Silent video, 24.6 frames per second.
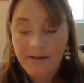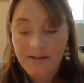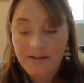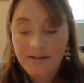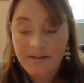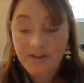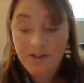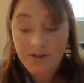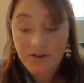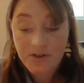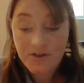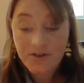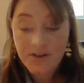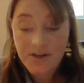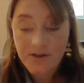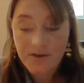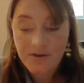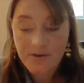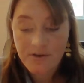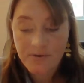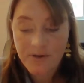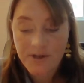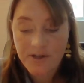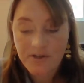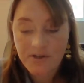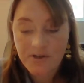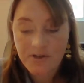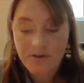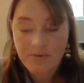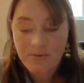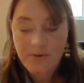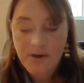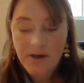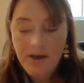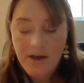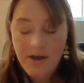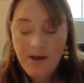Did you see the new
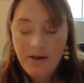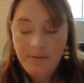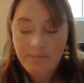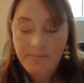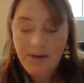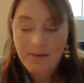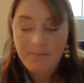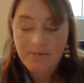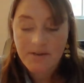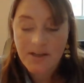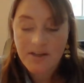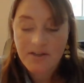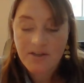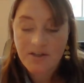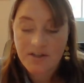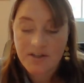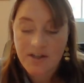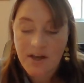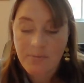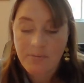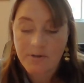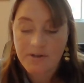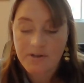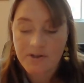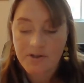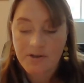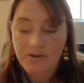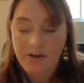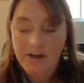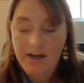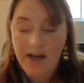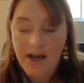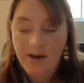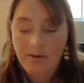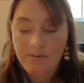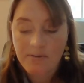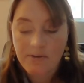issue? Mom said she sent one to your
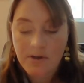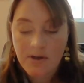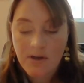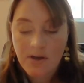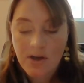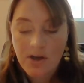account.